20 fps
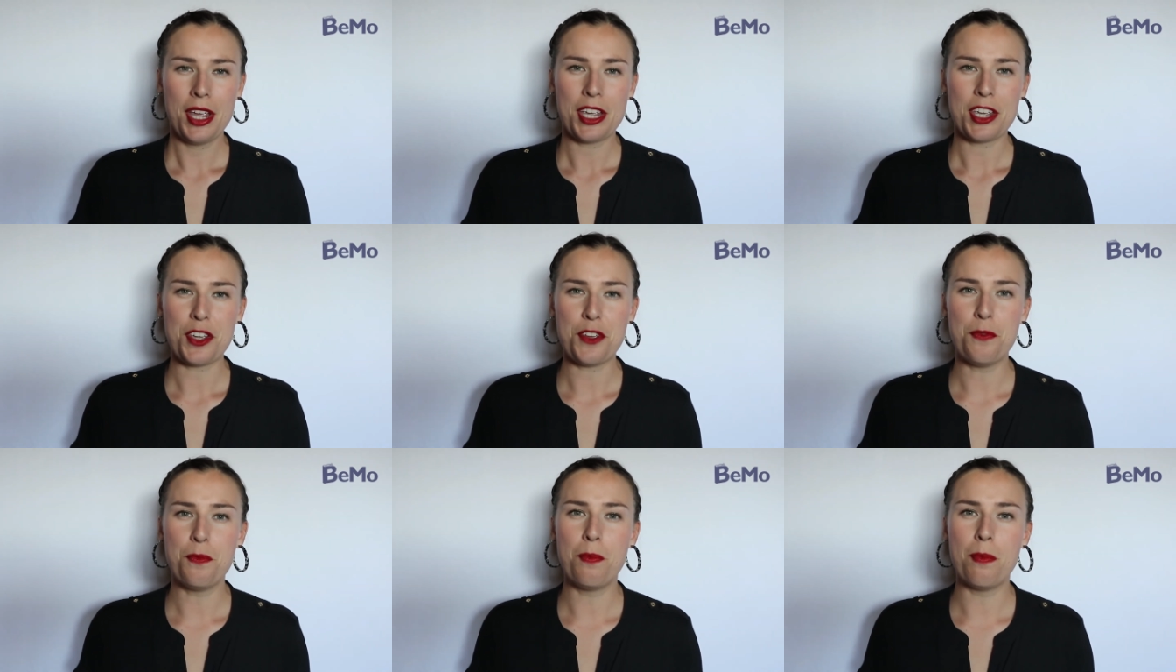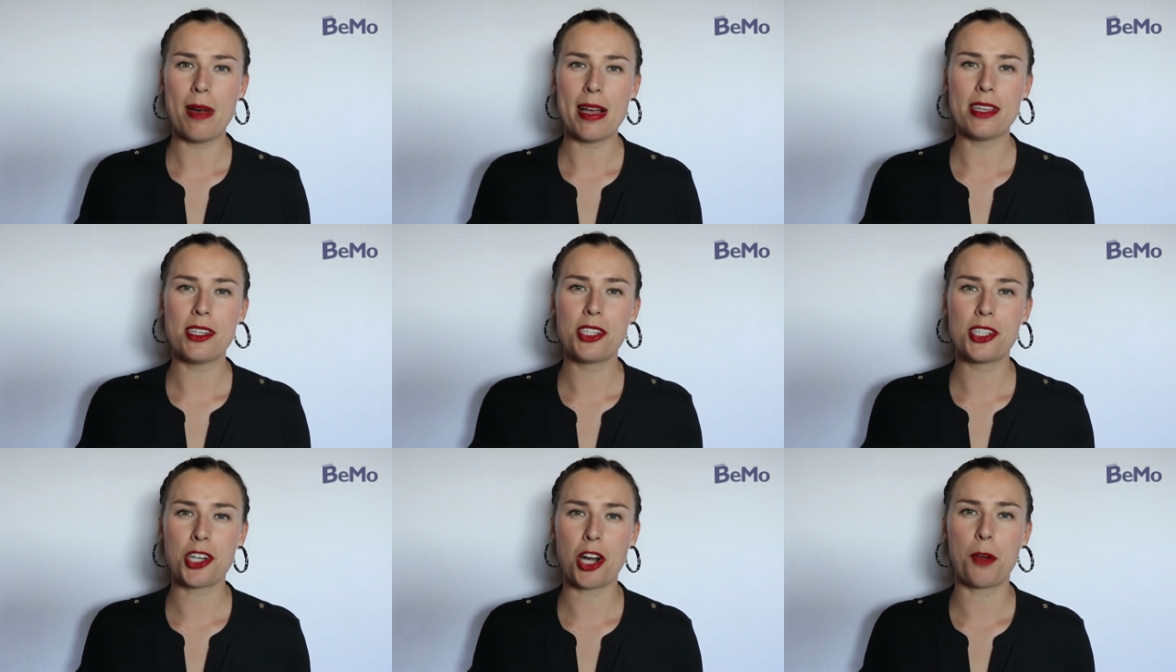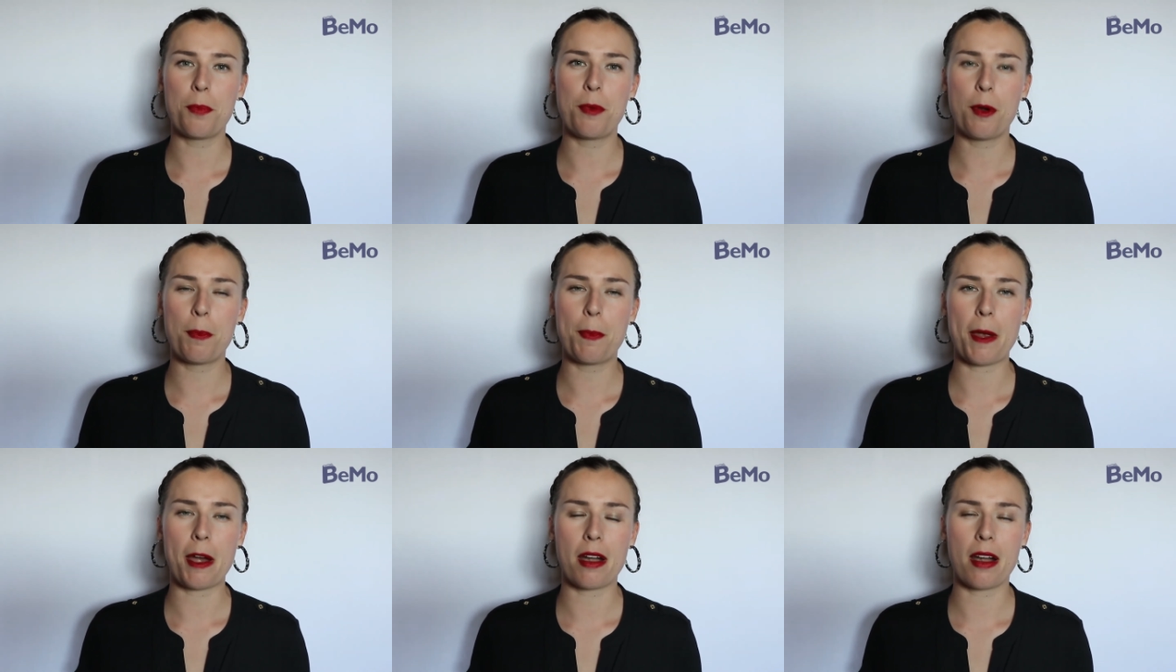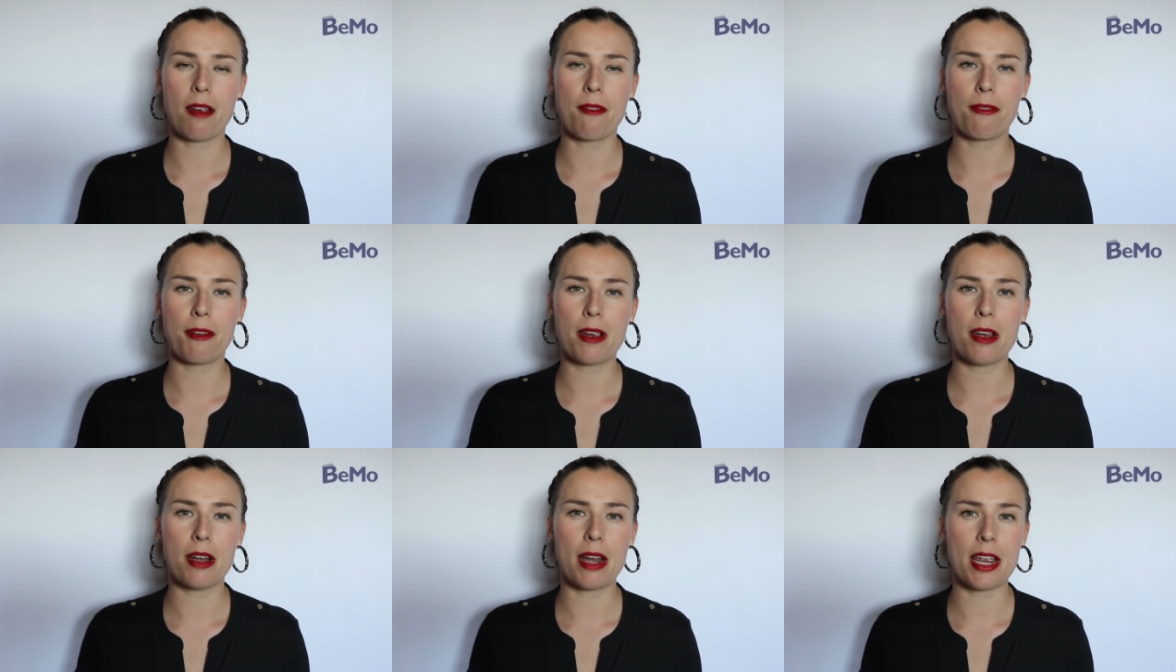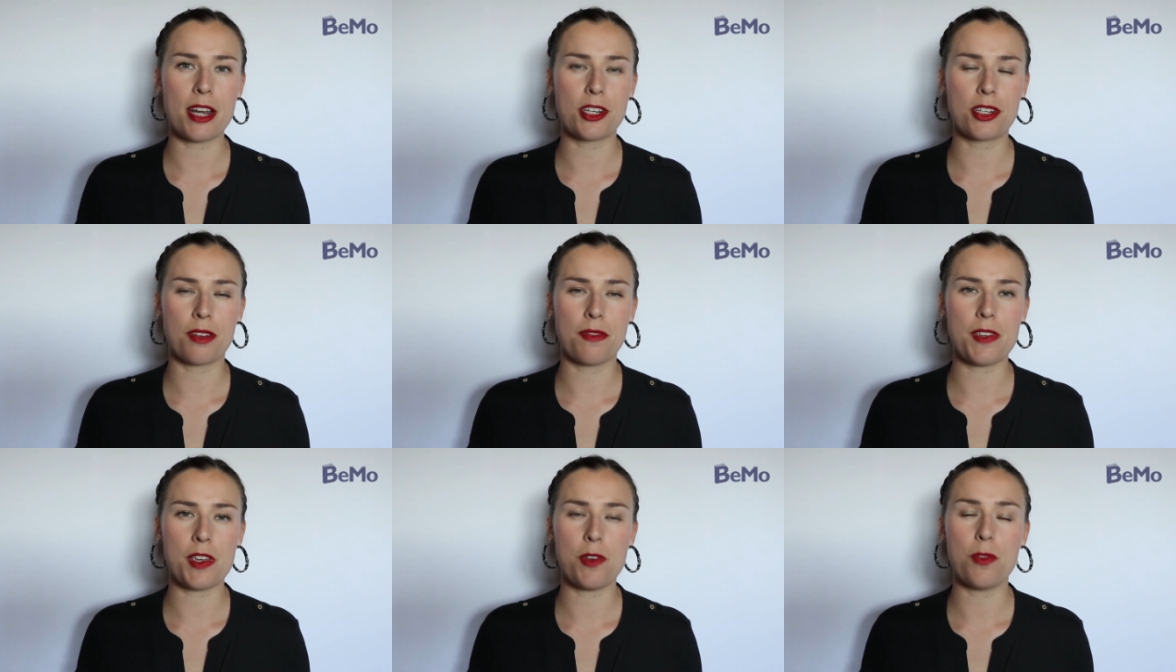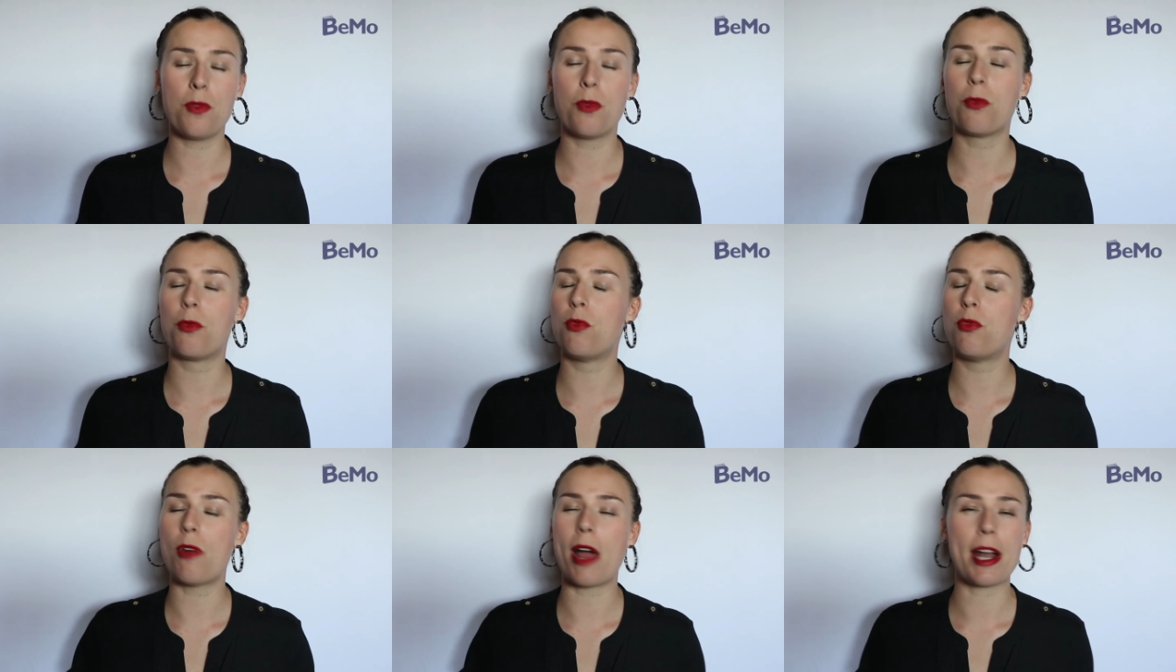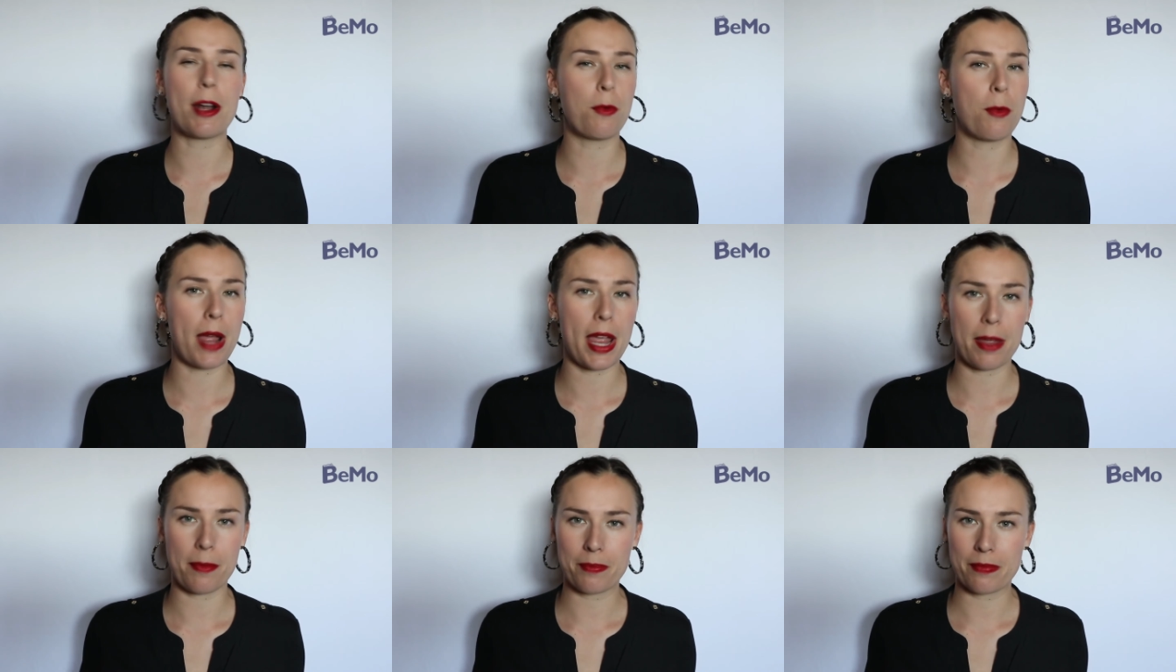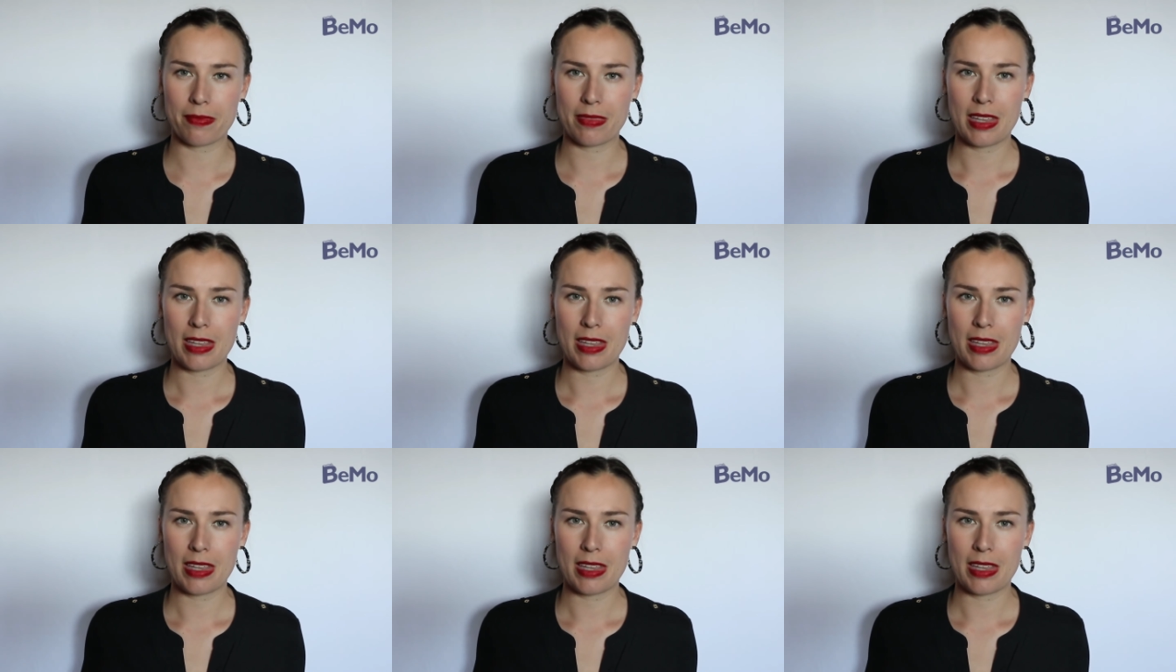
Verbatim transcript: you must start preparing for your interview right away.